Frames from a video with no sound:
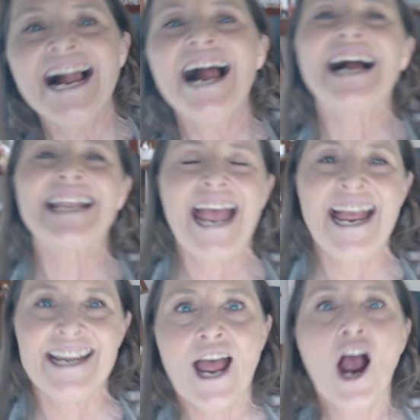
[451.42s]

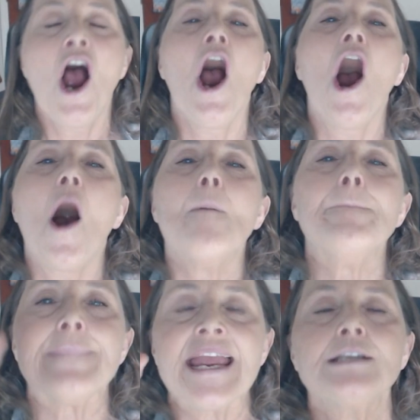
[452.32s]
Again,
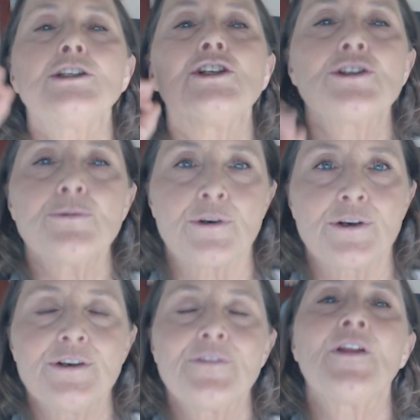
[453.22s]
make
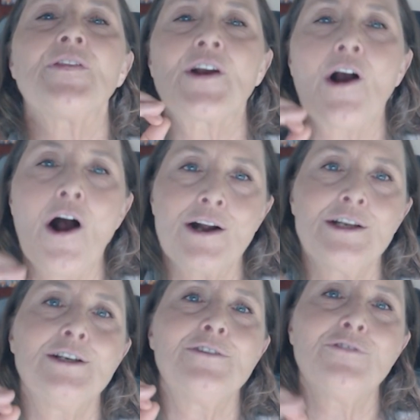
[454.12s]
sure that the
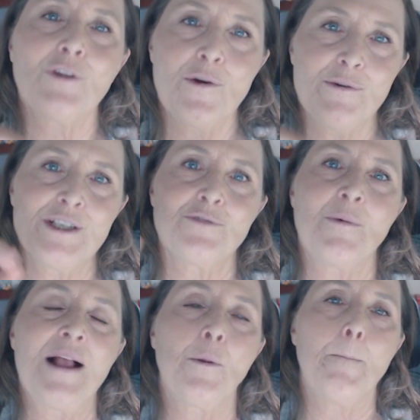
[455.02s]
cognitive load is
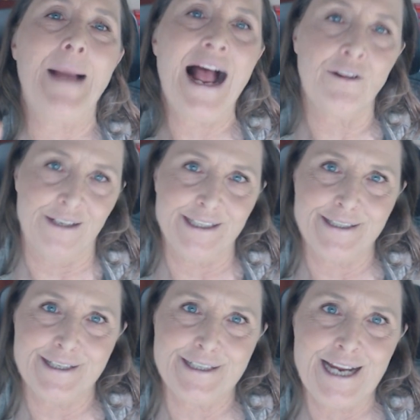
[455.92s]
well
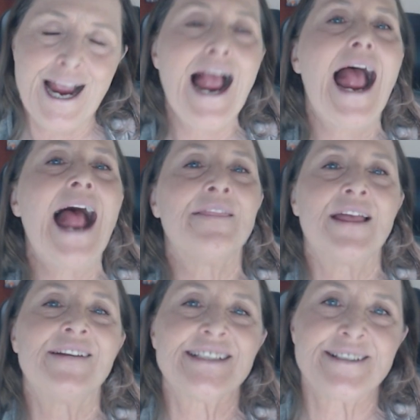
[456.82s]
balanced and
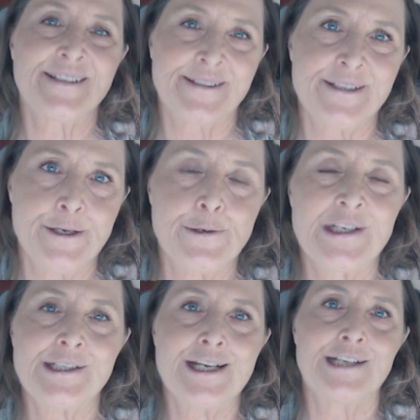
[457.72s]
that
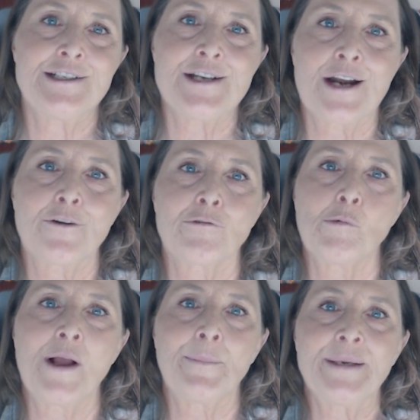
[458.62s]
unit study's not
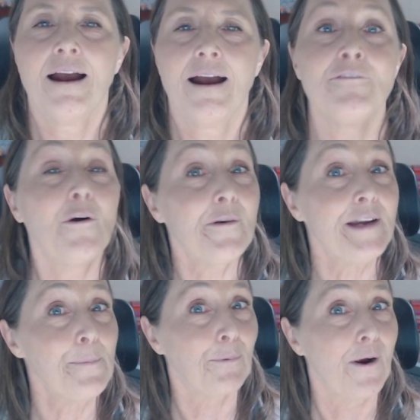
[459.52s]
overwhelming. I've
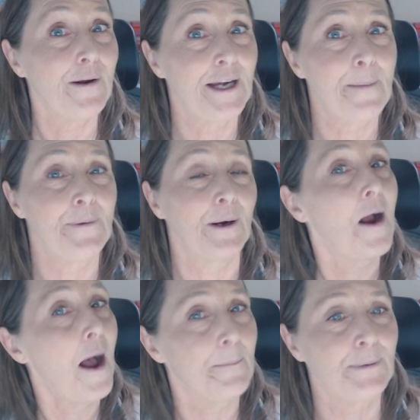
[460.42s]
already brought it up a
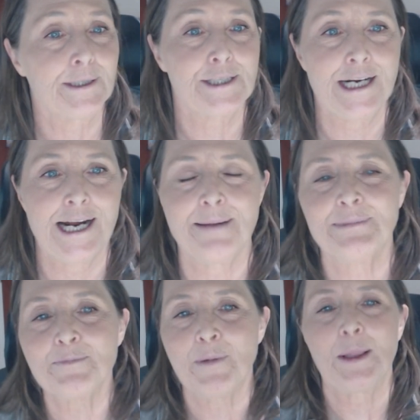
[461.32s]
couple of
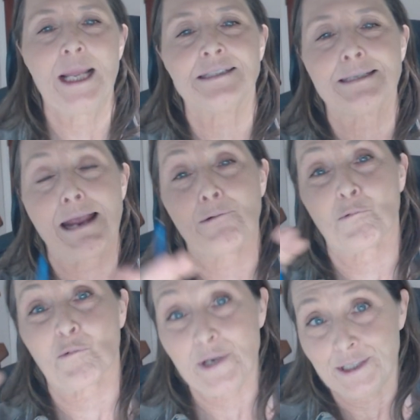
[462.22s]
times, but let's get
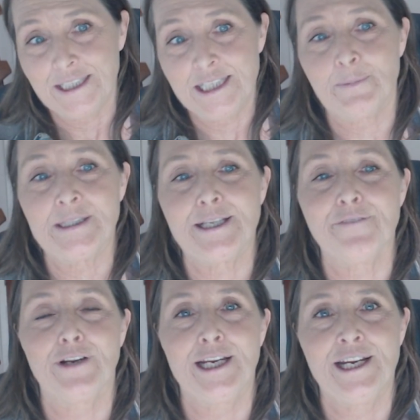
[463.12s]
really
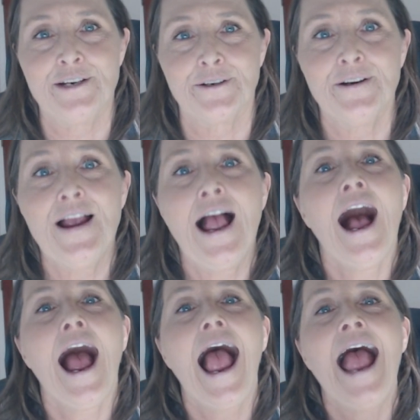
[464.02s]
specific here
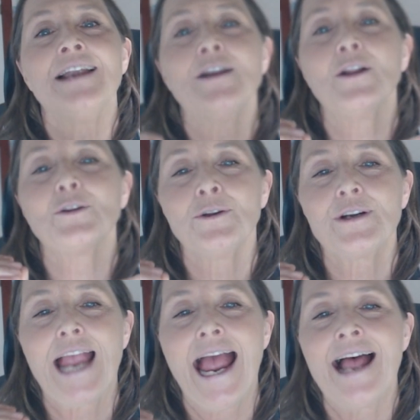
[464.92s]
and
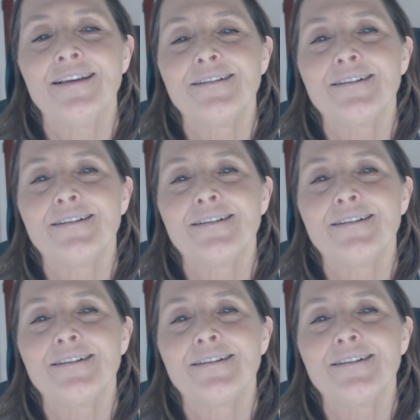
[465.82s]
look at